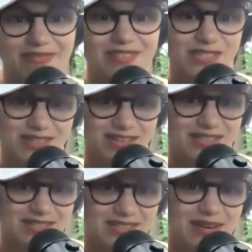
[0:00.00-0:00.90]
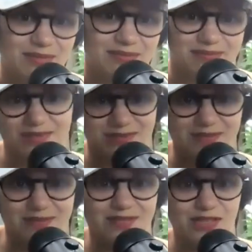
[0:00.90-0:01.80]
just to get to
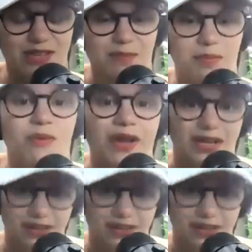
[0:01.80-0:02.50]
that point